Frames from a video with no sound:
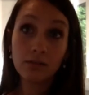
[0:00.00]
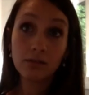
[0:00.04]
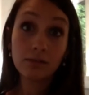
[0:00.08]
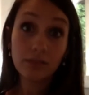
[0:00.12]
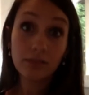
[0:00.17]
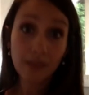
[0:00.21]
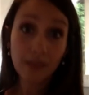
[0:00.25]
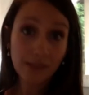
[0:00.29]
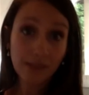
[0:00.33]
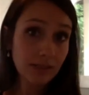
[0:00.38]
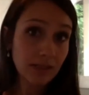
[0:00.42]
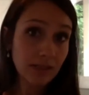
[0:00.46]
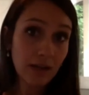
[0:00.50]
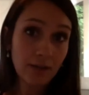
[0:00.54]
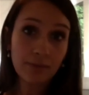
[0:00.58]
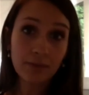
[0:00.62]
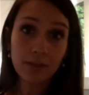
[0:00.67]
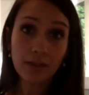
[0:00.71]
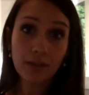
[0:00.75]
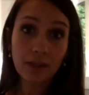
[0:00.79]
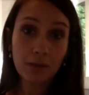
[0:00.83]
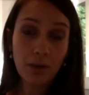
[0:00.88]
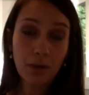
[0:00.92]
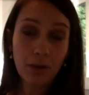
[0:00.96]
That's
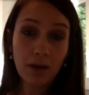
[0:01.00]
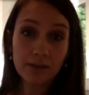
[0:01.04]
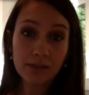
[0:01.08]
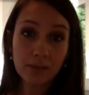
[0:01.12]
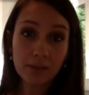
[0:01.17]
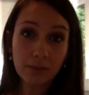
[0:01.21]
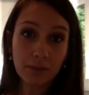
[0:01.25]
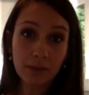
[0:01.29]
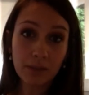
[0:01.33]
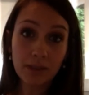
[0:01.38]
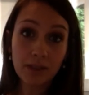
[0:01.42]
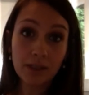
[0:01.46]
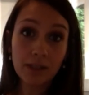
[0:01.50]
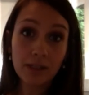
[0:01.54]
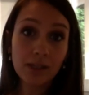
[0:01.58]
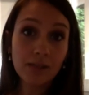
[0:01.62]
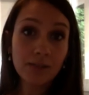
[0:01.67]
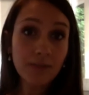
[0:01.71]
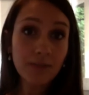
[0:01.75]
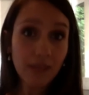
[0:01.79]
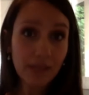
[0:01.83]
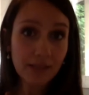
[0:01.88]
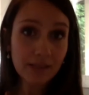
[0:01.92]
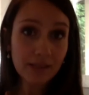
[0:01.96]
definitely a possibility. If
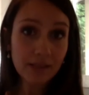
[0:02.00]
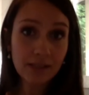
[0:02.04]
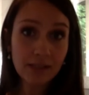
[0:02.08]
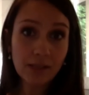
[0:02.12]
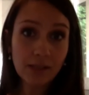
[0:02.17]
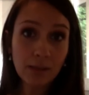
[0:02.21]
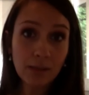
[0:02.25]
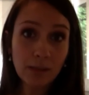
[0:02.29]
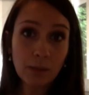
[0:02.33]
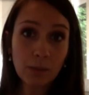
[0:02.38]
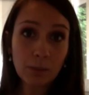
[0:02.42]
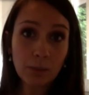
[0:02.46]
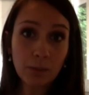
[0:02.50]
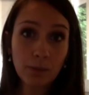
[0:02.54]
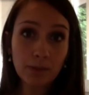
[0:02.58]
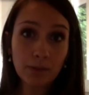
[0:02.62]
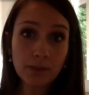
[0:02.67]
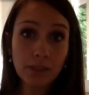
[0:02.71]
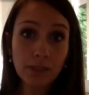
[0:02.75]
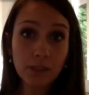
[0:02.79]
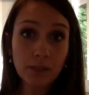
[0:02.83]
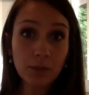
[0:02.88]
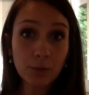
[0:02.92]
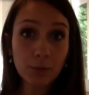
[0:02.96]
that's acceptable
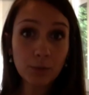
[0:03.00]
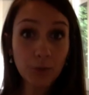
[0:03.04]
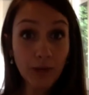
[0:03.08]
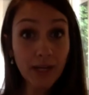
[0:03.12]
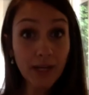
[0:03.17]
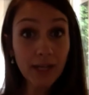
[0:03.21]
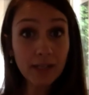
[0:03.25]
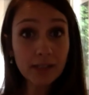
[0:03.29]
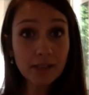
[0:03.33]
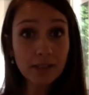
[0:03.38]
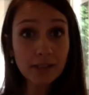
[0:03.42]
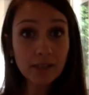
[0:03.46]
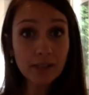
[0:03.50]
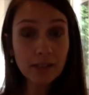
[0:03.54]
to you, great.